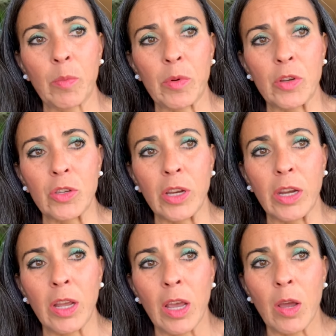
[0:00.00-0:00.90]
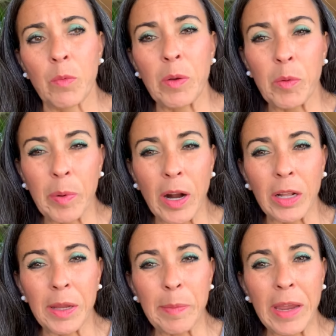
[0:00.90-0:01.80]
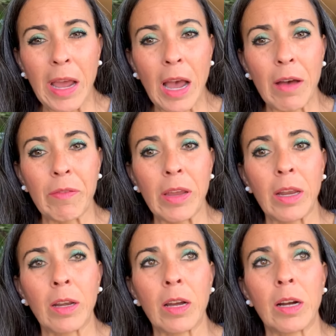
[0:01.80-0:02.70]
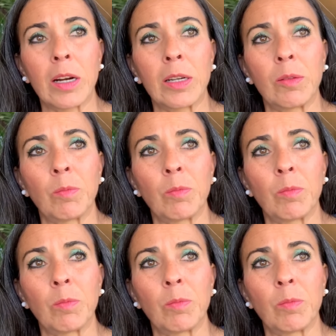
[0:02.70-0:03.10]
proceed. We will probably be having, I